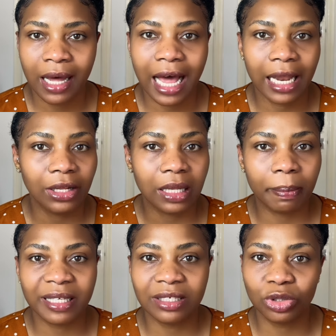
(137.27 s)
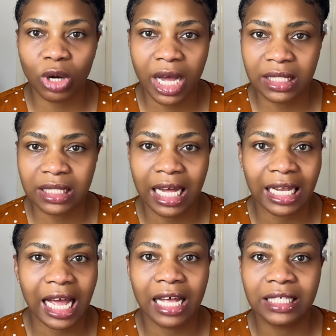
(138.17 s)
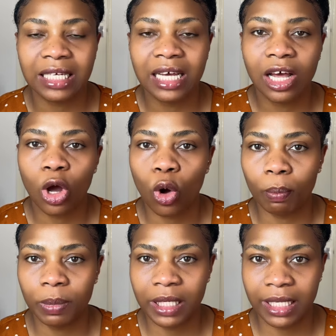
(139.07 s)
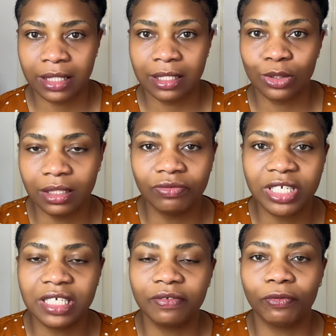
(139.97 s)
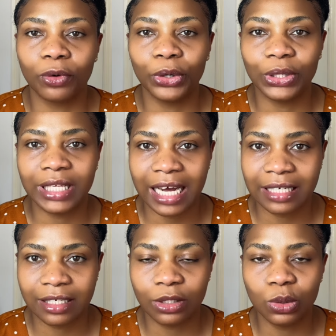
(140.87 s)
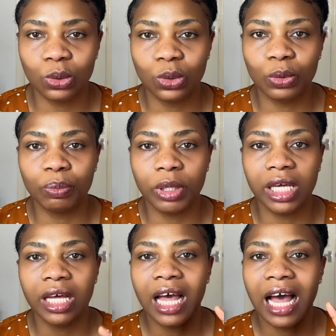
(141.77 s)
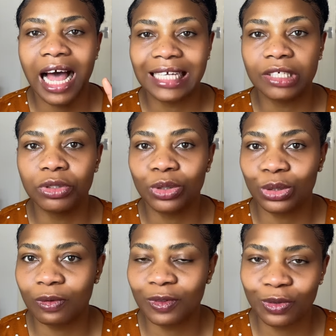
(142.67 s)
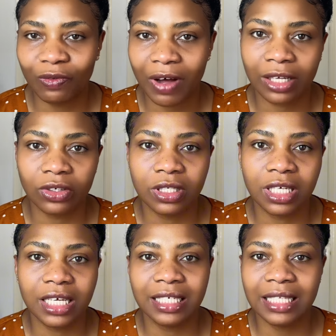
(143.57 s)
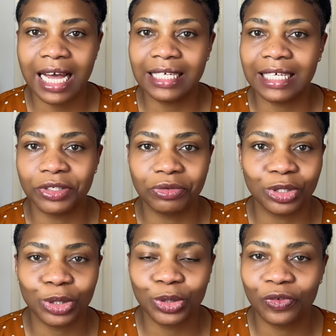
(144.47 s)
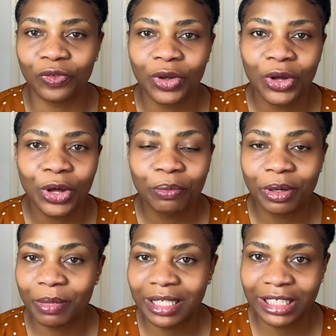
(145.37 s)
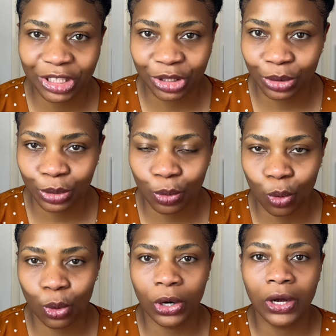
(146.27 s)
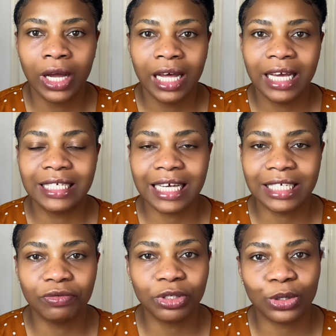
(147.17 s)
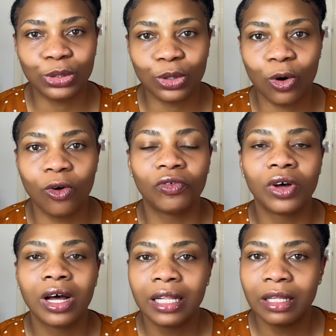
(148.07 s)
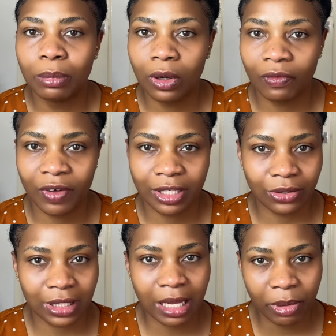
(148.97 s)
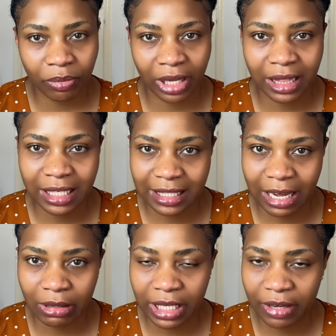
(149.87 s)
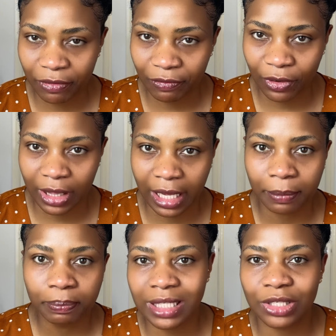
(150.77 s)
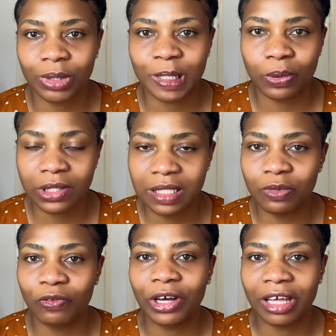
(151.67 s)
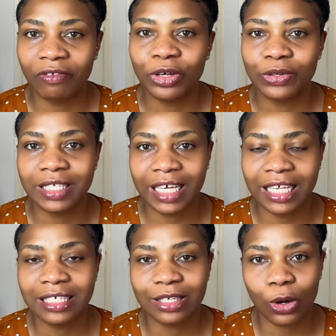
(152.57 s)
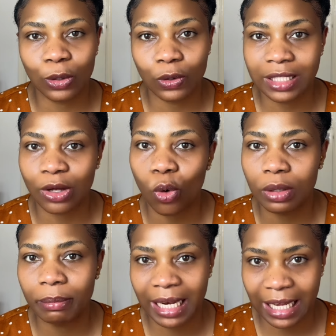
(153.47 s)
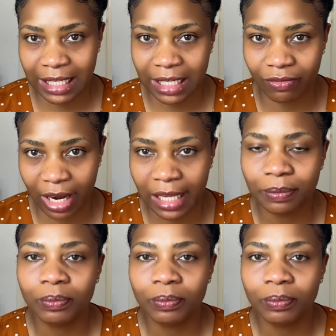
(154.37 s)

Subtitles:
and another person tries it and has complaints. So the reason for your dark circle could be as a result of two factors. Is either it's as a result of pigmentation or is as a result of the blood vessels. Let me break this down even further. What is responsible for giving your skin its color is called melanin, right?